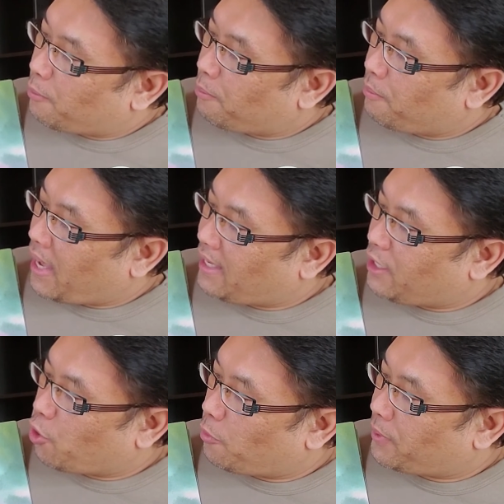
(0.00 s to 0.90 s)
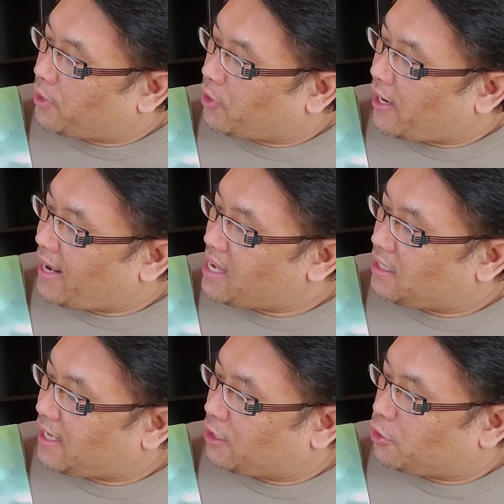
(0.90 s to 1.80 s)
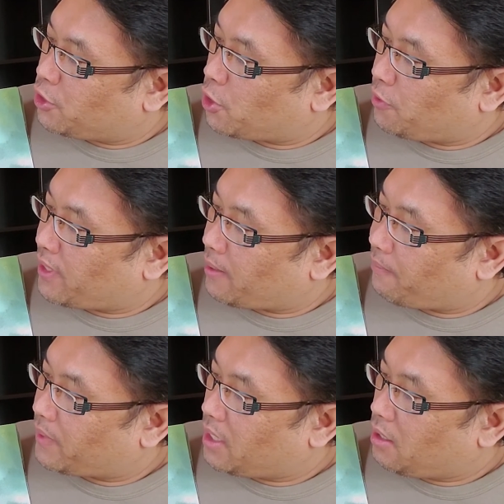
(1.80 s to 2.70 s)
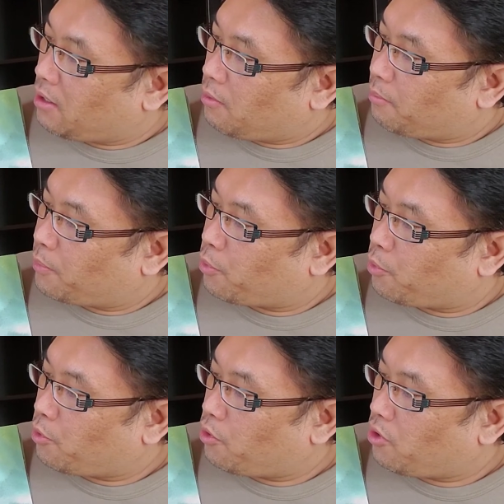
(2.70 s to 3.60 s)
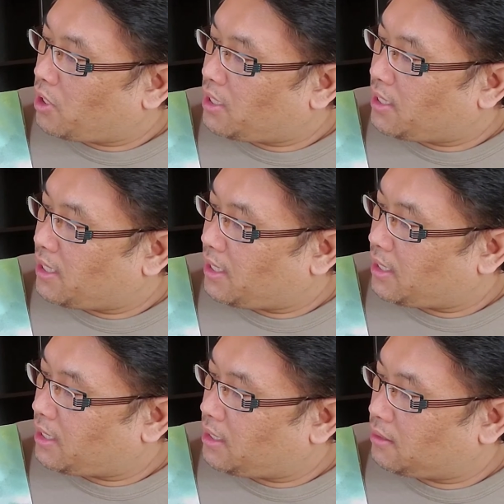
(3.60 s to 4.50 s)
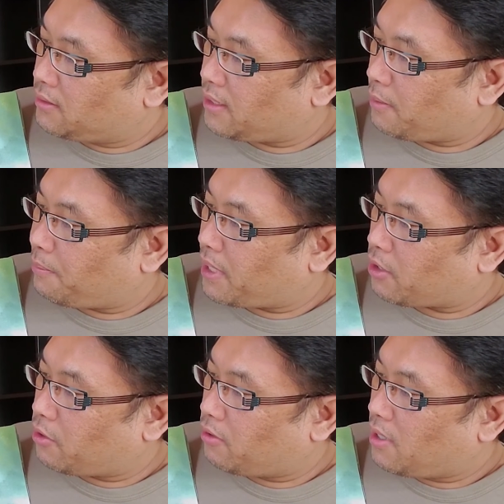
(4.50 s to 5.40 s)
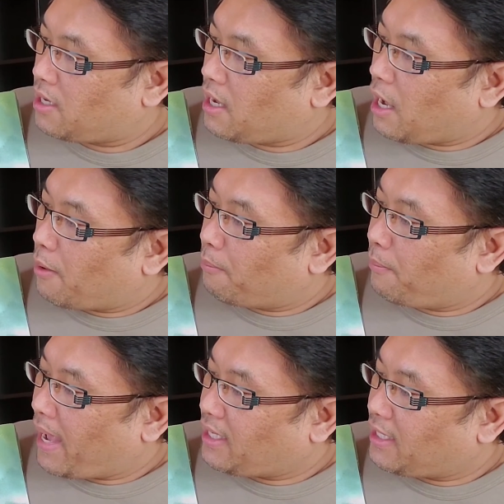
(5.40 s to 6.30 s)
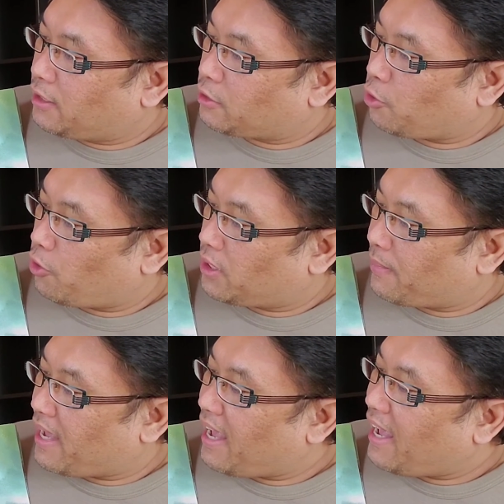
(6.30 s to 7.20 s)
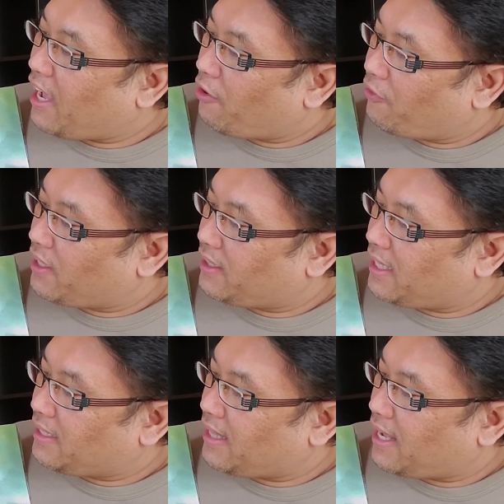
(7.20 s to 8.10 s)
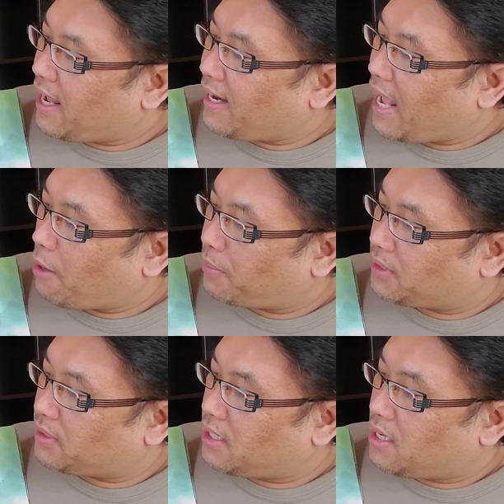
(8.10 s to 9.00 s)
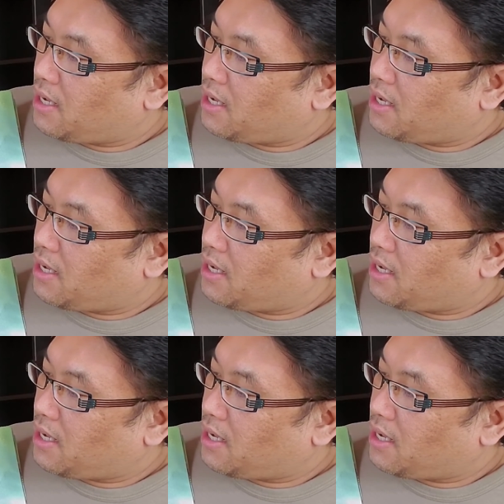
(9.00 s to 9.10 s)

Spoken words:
Maggie opened her hand and showed them. "Poor Nikki," said Paco. Maggie told them everything that had happened.